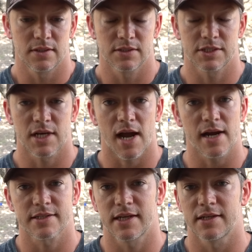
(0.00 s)

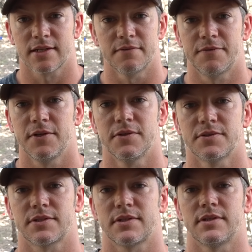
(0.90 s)
shocked and
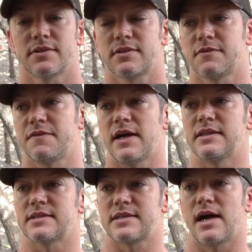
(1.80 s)
confused to, to
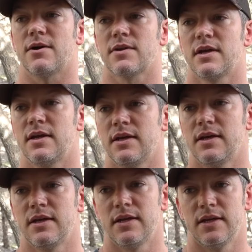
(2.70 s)
find this out,
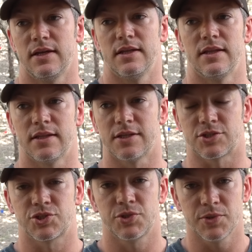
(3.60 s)
the
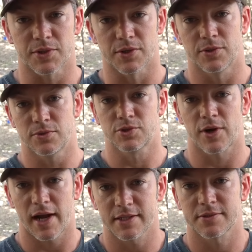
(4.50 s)
shooter who
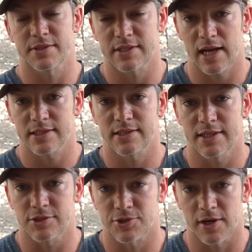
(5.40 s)
tried to
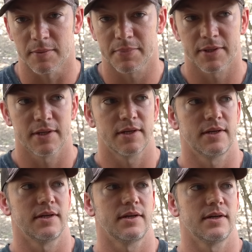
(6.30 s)
assassinate Trump
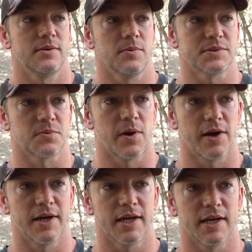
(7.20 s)
was
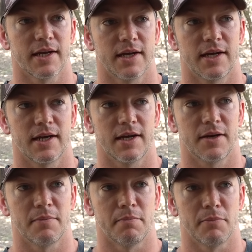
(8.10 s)
wearing
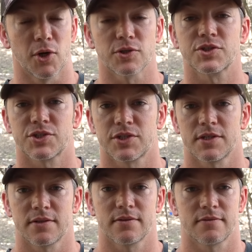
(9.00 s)
merch
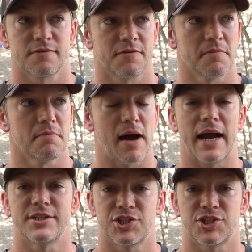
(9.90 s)
from my